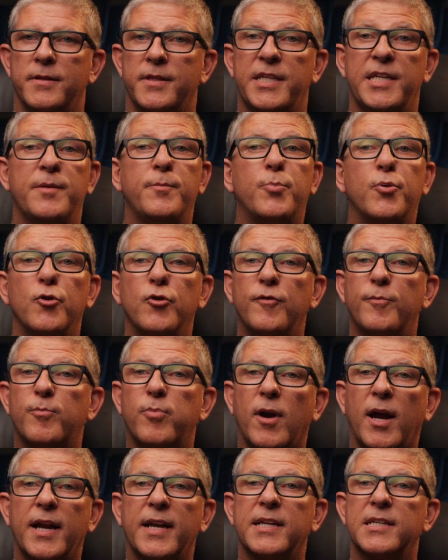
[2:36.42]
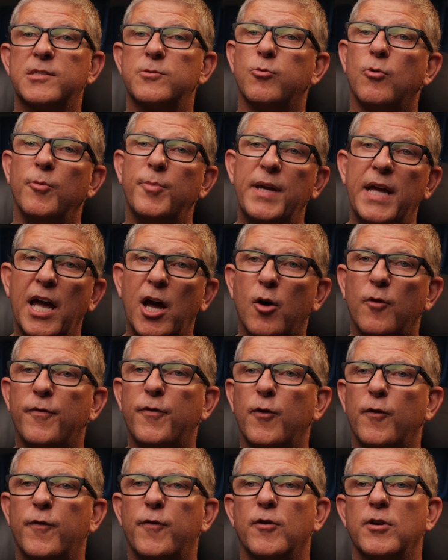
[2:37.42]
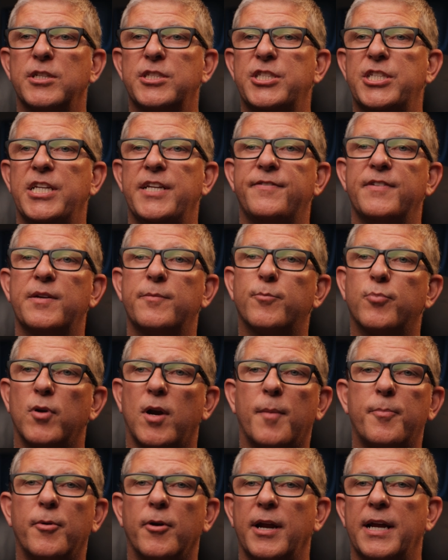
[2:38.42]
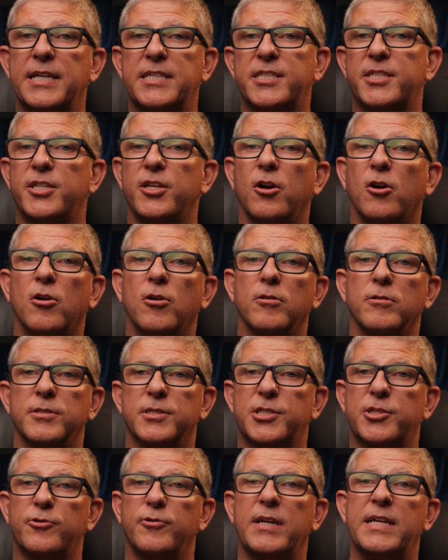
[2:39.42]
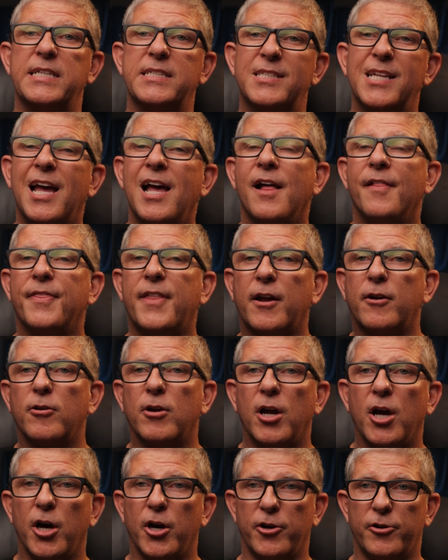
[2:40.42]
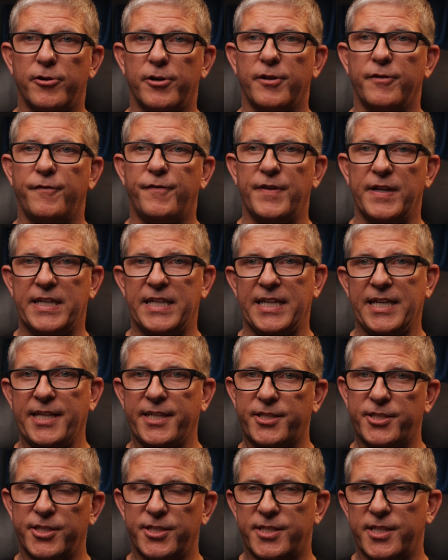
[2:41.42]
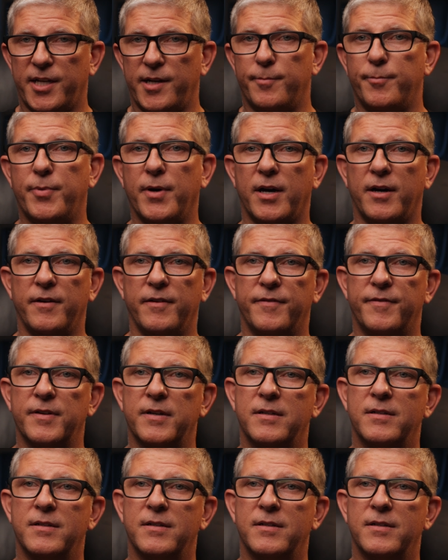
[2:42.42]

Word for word: The improved brightness will be helpful for achieving proper HDR on screens that are 150 inches and above.